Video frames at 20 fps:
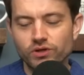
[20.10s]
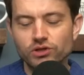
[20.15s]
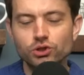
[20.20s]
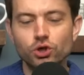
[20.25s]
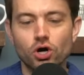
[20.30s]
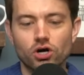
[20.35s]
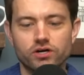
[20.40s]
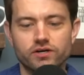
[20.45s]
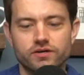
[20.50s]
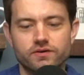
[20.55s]
we
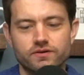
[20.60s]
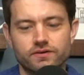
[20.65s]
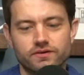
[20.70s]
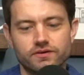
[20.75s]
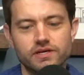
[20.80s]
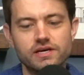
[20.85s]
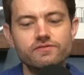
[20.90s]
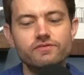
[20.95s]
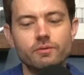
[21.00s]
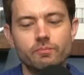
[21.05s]
look
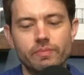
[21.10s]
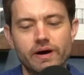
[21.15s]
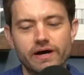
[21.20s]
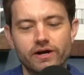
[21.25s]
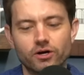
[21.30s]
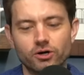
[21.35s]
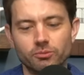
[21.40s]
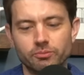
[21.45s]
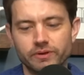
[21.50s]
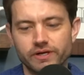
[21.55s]
even
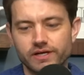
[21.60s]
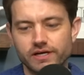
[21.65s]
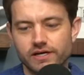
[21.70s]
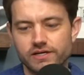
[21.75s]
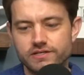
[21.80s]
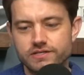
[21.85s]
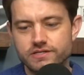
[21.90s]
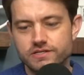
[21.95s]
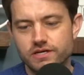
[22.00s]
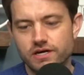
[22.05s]
better
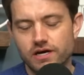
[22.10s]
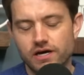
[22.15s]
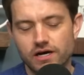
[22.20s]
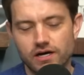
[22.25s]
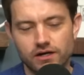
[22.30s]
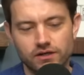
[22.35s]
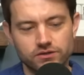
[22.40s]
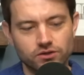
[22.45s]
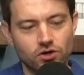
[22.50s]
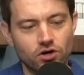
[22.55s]
because
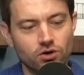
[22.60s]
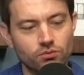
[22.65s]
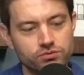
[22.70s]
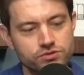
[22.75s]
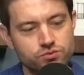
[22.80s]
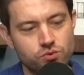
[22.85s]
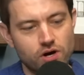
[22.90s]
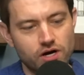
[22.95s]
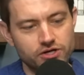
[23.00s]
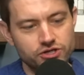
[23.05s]
Laura
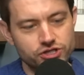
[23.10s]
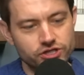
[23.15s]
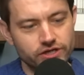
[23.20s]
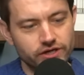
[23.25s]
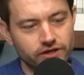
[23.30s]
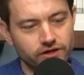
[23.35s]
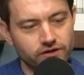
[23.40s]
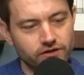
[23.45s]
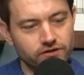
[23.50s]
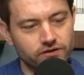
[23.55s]
was
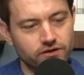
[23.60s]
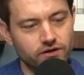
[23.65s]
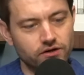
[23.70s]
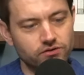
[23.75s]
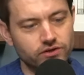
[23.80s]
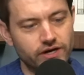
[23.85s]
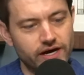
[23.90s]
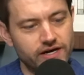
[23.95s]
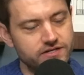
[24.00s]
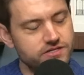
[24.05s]
watching our
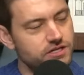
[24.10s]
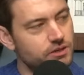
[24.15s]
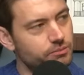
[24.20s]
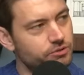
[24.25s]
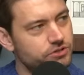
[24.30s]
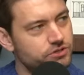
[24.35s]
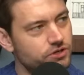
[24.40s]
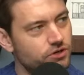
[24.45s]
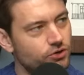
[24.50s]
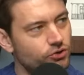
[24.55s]
last
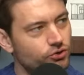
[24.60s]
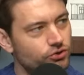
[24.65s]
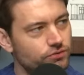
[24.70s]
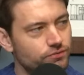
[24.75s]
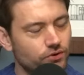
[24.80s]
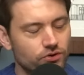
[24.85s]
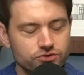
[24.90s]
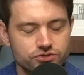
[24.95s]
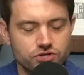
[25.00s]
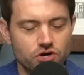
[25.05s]
episode
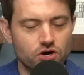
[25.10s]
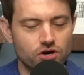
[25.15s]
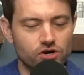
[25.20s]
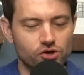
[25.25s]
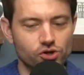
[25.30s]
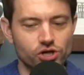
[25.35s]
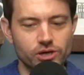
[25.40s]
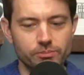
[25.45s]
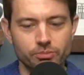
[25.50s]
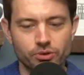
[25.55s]
or saw a
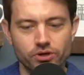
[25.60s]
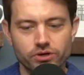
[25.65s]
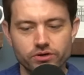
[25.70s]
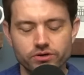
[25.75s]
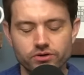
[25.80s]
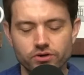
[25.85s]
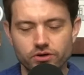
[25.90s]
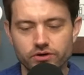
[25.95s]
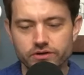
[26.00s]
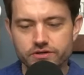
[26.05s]
clip
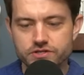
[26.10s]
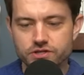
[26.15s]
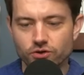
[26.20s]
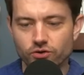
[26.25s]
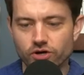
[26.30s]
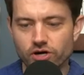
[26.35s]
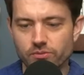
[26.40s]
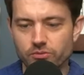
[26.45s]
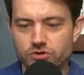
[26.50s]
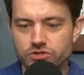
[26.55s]
on
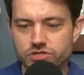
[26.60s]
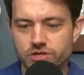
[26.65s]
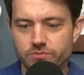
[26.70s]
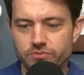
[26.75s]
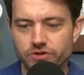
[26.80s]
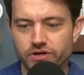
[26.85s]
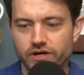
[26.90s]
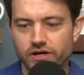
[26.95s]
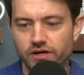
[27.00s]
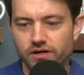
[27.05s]
Instagram or
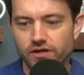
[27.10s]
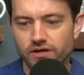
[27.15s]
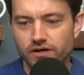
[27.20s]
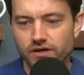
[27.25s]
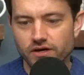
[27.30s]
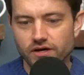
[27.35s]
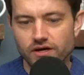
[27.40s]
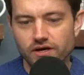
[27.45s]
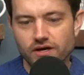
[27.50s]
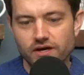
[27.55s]
something,
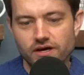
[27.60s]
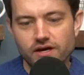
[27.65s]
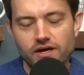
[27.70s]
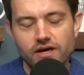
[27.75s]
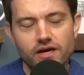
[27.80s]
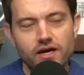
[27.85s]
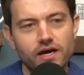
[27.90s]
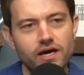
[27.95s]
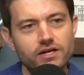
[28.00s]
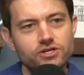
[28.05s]

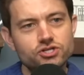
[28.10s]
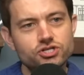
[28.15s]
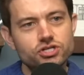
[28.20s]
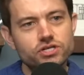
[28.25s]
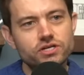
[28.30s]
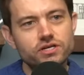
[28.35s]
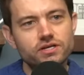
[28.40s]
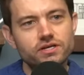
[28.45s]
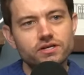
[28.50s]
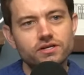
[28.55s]
and
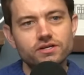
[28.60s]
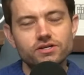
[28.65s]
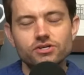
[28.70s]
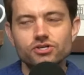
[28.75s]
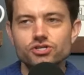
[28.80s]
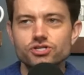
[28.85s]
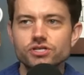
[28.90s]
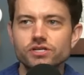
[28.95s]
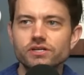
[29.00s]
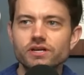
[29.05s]
she
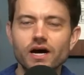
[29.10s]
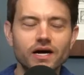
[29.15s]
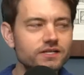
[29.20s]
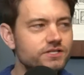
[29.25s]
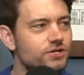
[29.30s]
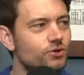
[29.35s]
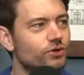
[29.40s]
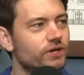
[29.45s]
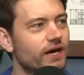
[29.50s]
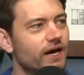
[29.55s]

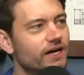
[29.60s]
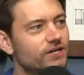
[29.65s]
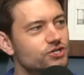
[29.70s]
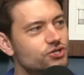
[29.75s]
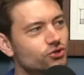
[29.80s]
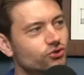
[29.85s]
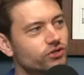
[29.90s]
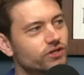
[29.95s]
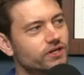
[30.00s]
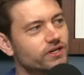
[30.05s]
not so
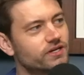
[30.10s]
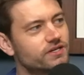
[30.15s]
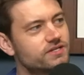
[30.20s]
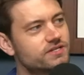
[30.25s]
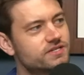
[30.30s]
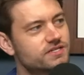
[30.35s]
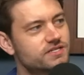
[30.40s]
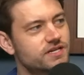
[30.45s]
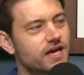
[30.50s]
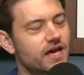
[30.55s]
casually
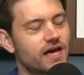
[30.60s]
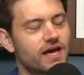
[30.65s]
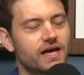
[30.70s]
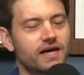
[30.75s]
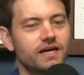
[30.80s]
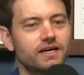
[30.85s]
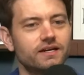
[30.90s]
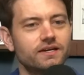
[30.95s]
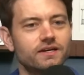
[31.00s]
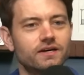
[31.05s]

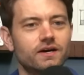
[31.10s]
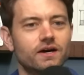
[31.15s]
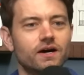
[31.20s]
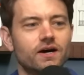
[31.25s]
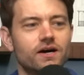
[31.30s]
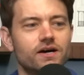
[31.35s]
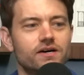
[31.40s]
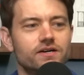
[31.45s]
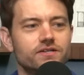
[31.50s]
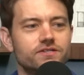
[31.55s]
said
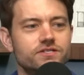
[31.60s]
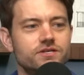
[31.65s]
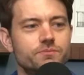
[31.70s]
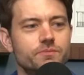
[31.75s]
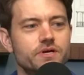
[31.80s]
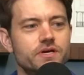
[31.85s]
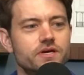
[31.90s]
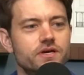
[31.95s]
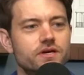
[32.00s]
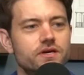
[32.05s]
to
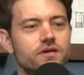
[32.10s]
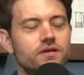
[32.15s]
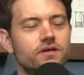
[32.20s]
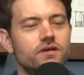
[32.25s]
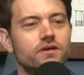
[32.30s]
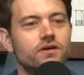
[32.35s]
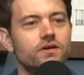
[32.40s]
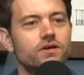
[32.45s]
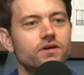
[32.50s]
me,